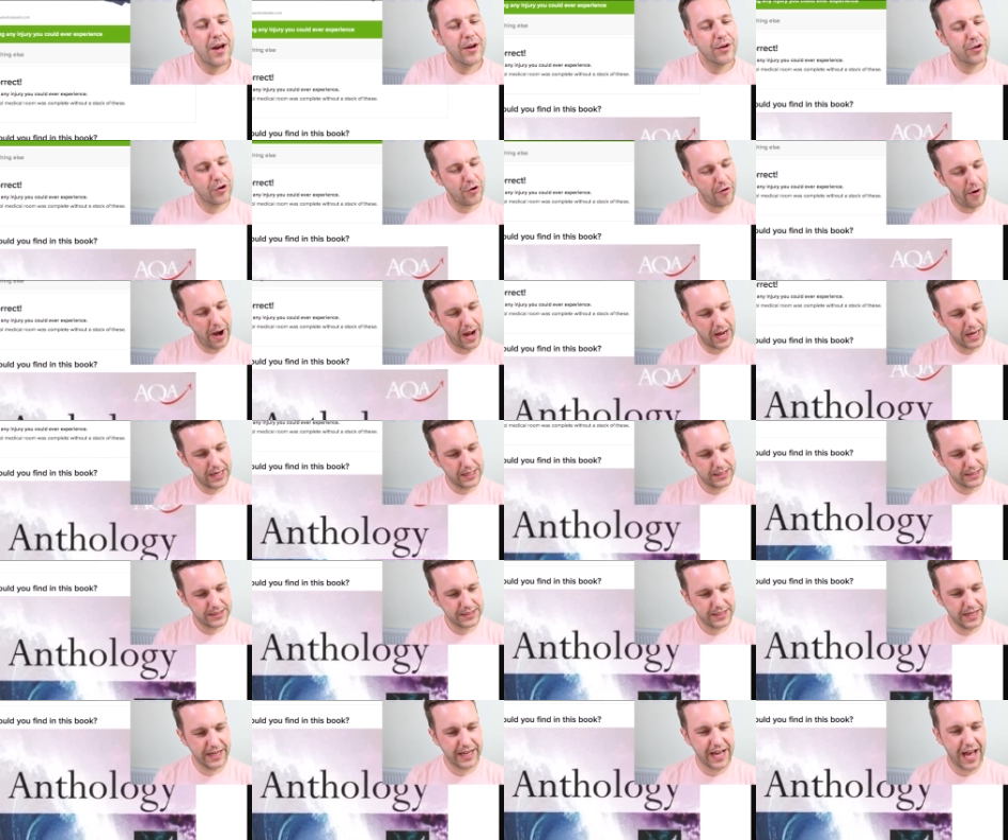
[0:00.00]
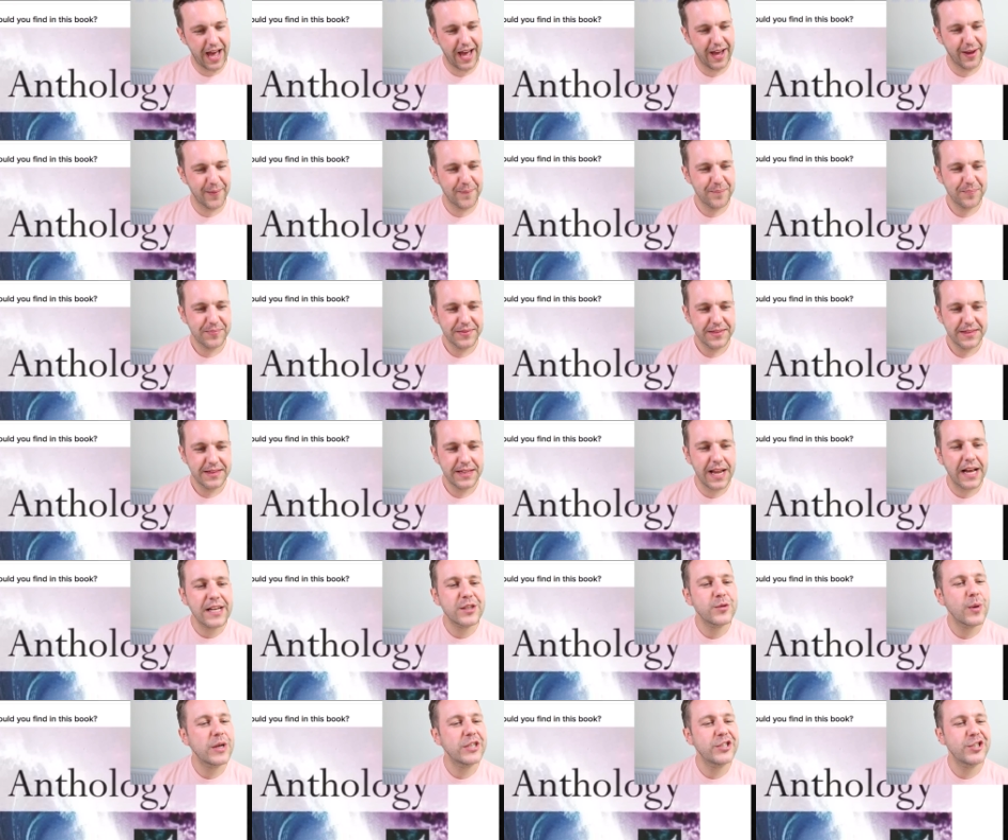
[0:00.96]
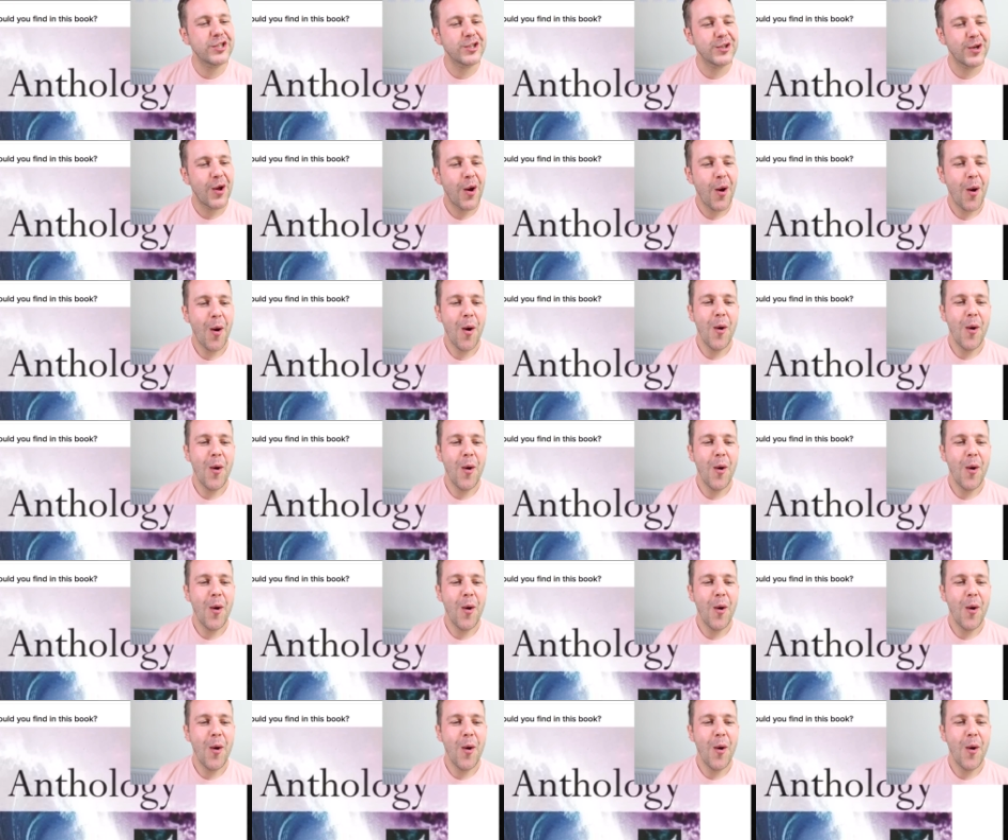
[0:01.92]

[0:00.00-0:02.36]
Correct. Okay. Next question.